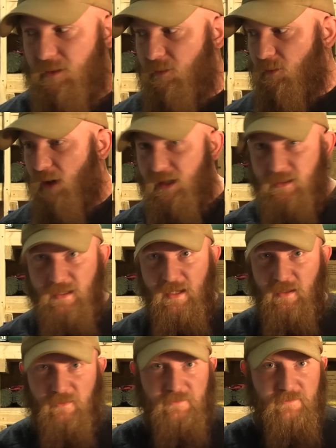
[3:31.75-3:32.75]
Right
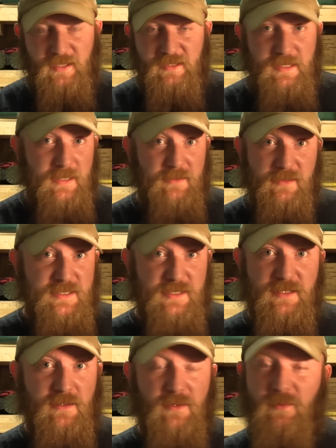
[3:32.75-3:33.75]
now, and this
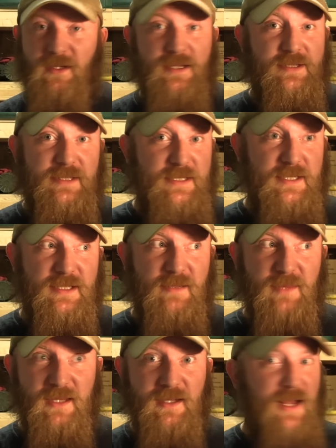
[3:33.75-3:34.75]
is a good one because this is
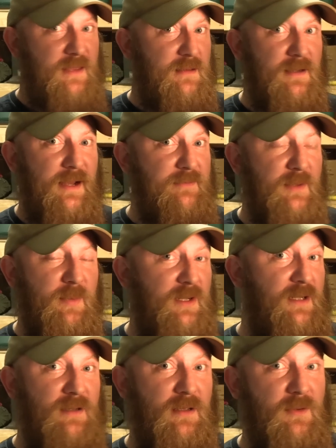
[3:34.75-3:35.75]
something that I thought
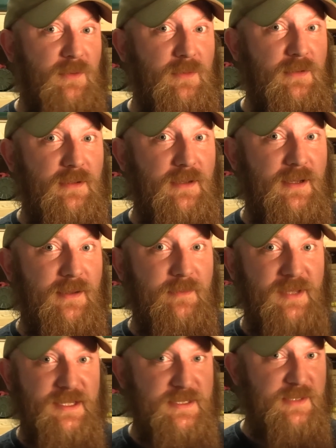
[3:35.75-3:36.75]
everybody knew
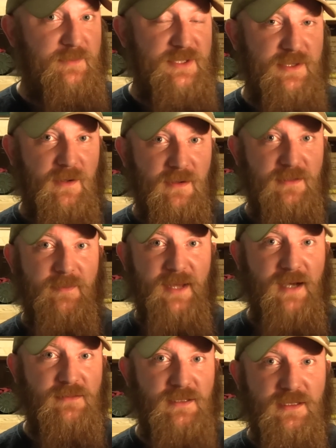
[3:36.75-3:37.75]
because it was talked
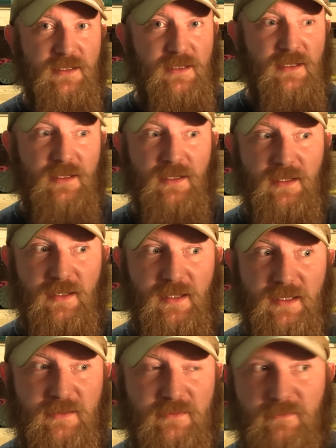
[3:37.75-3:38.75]
about
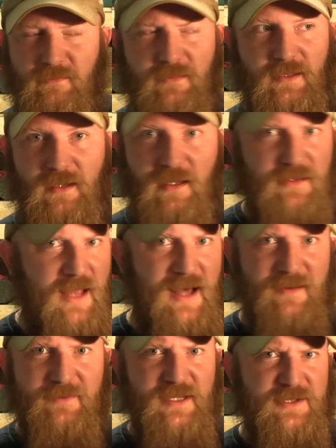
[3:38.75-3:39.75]
in a
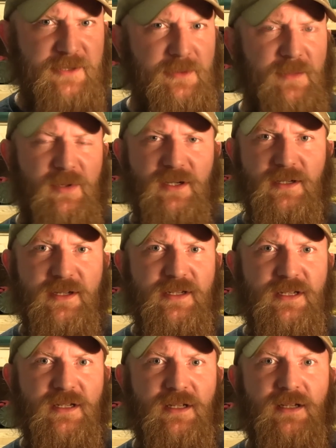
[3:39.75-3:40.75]
lot of history books.